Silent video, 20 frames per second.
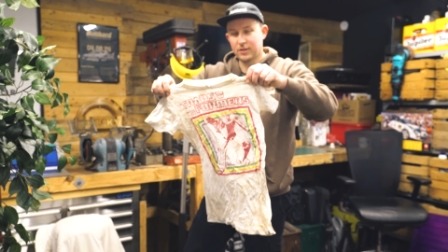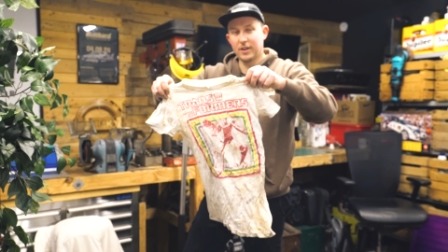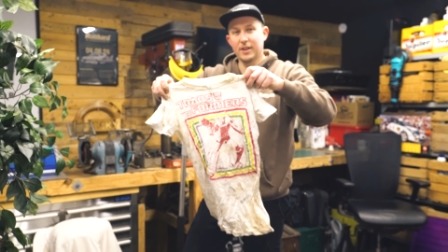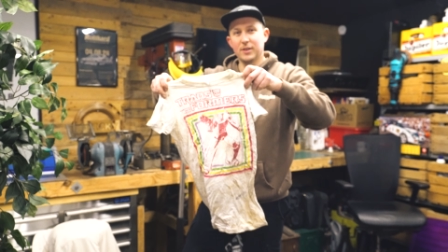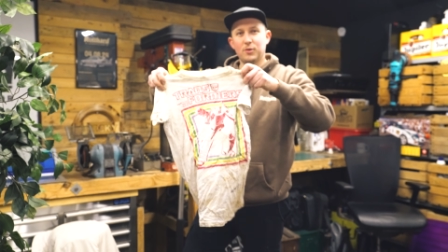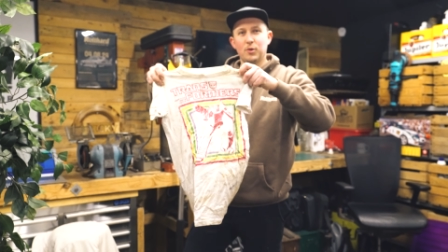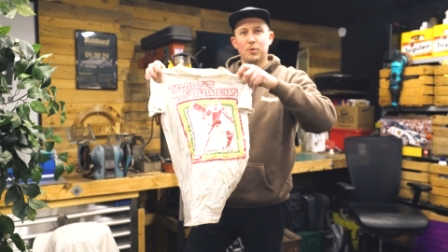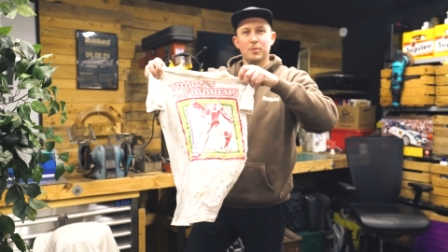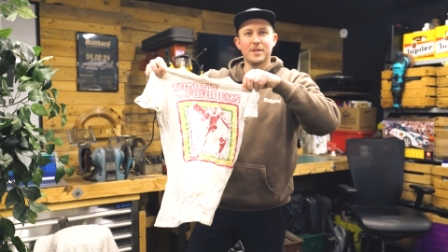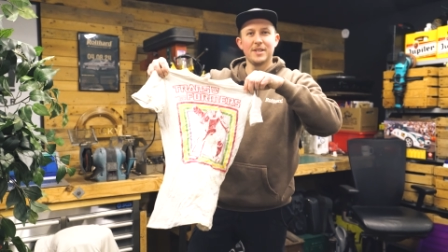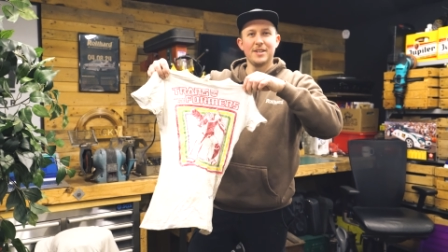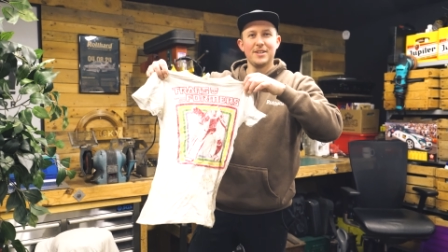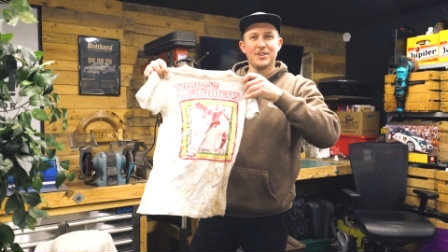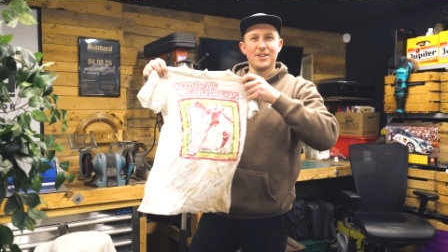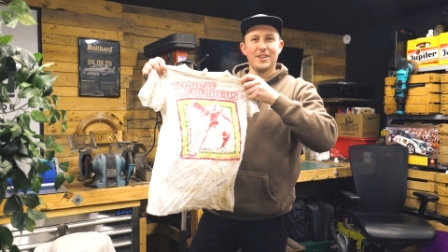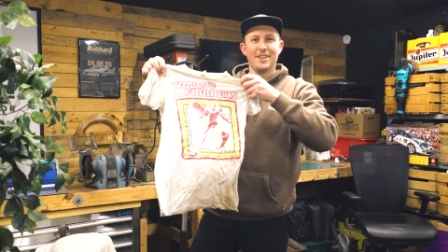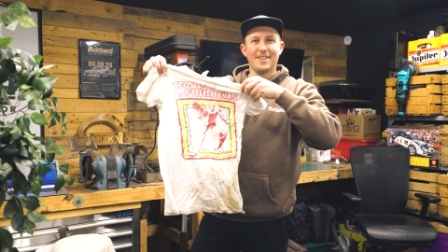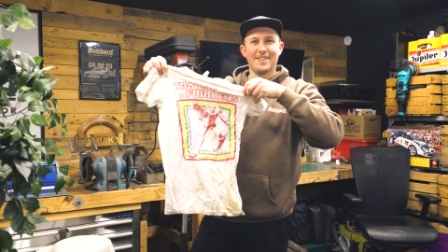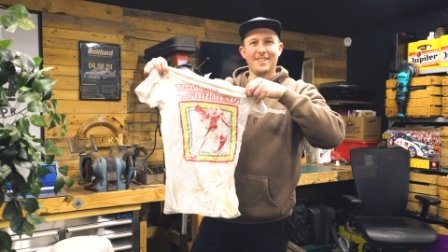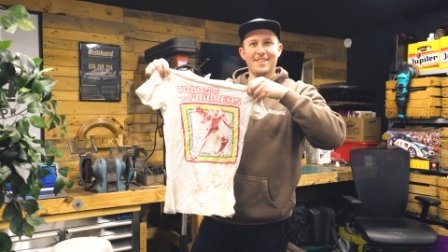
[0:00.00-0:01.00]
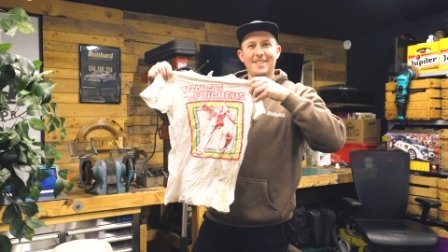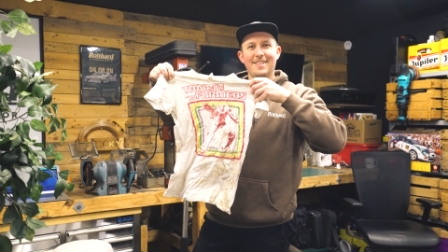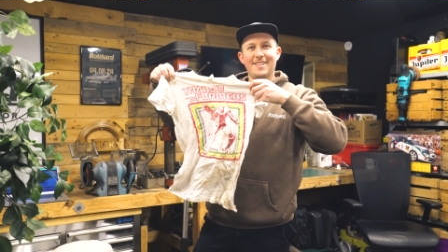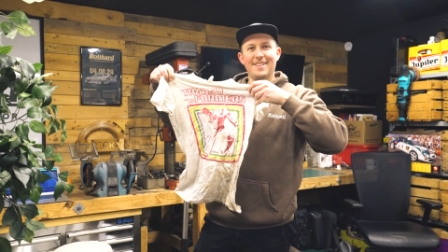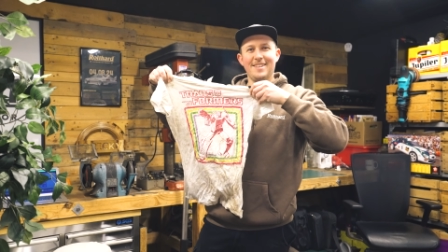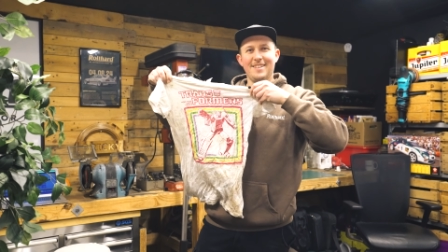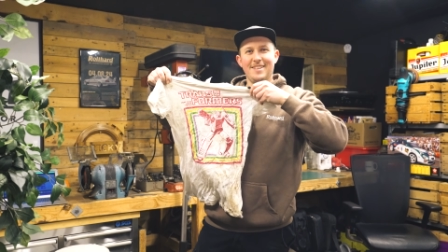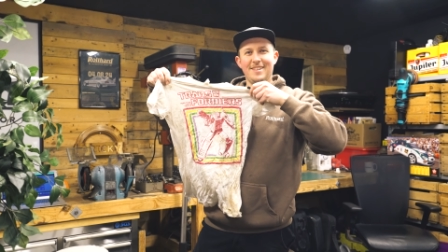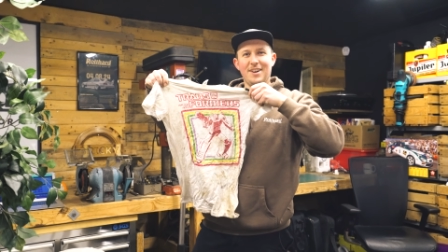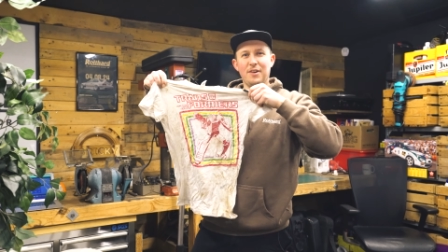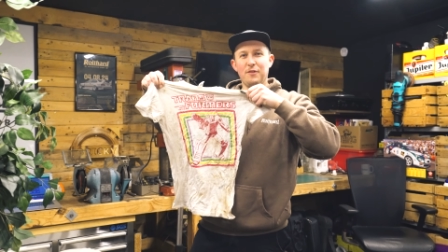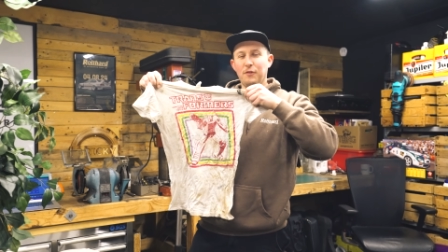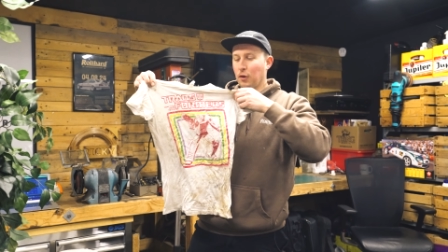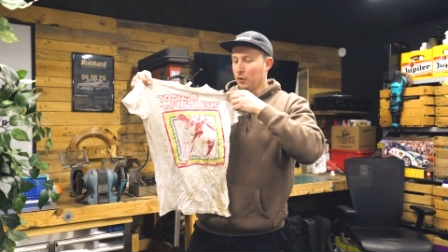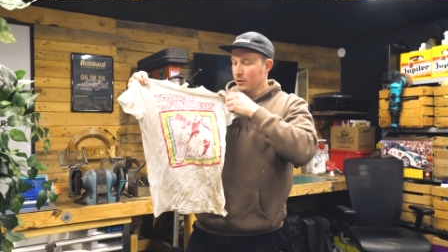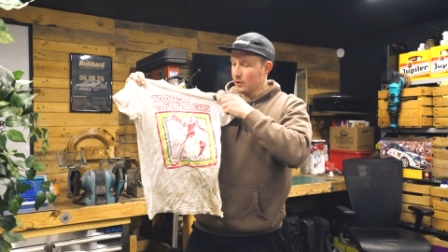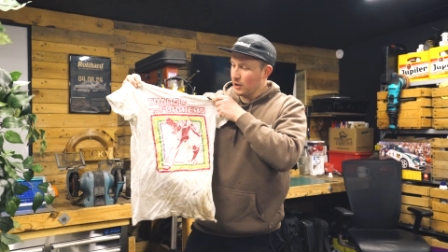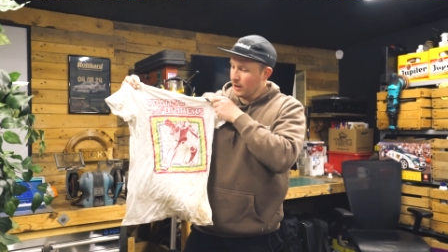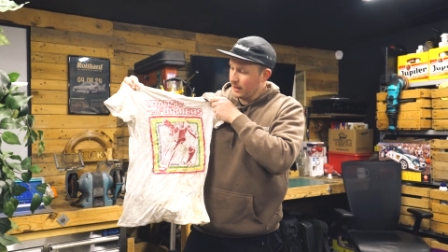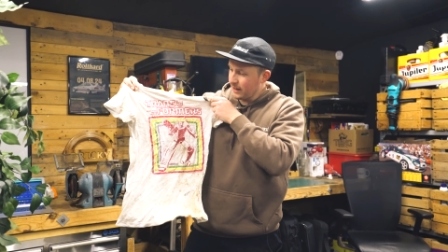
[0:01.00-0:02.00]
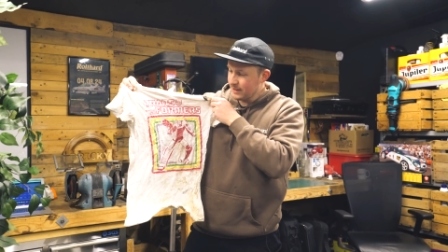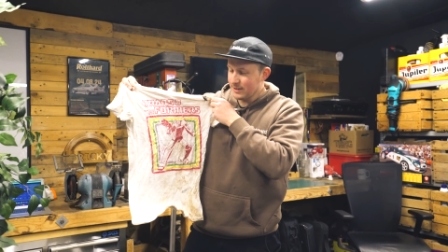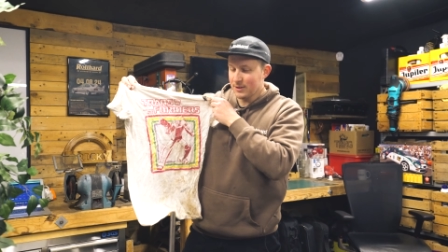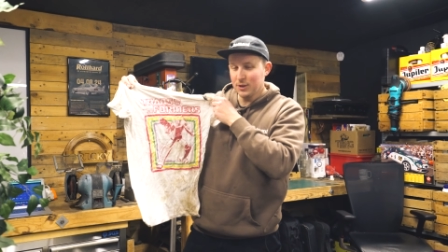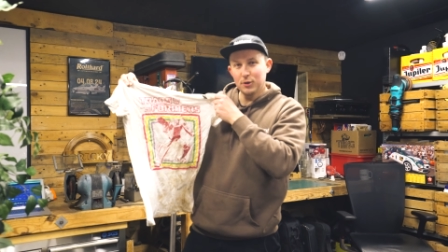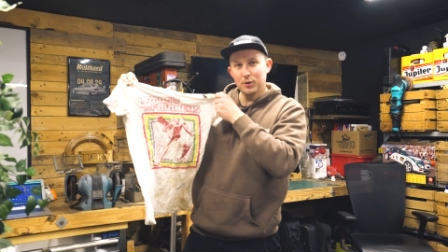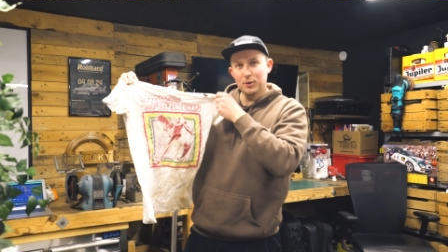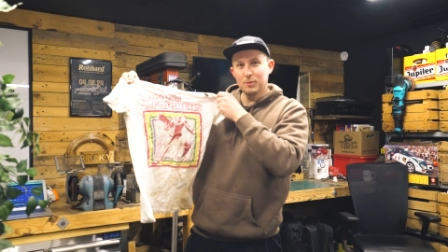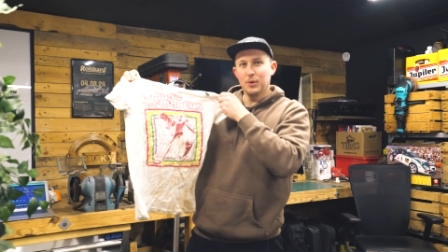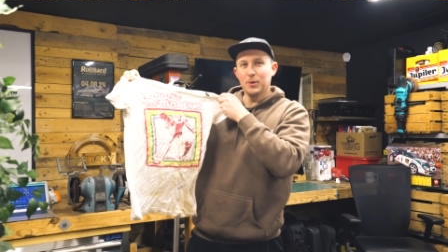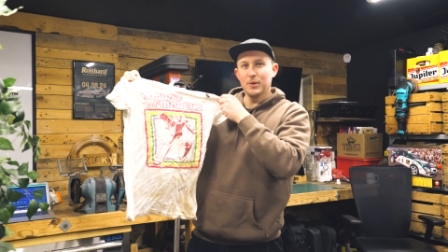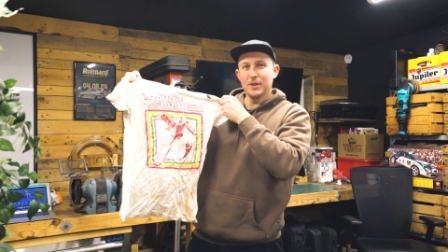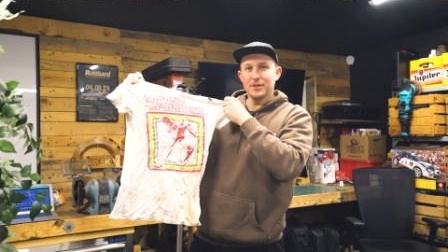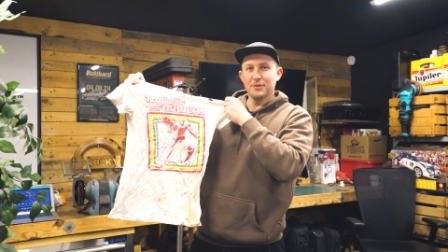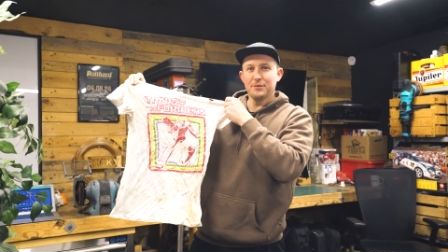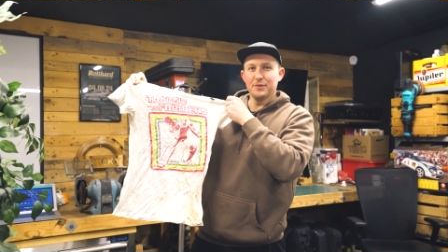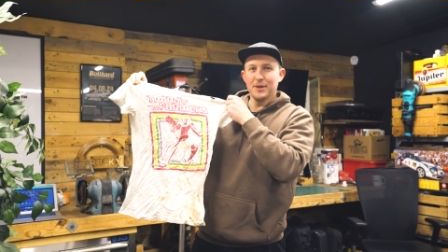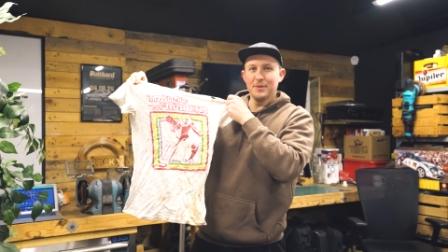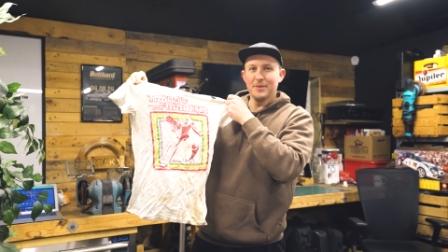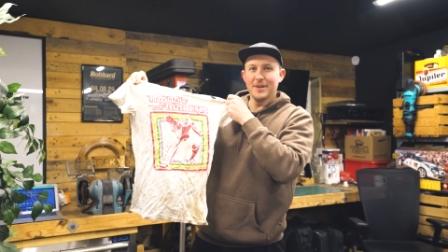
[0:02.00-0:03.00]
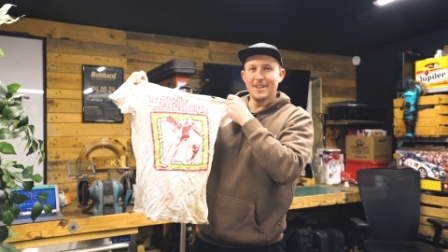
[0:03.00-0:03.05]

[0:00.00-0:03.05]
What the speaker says: Transformer t-shirt. Unfortunately, it's too small, it doesn't fit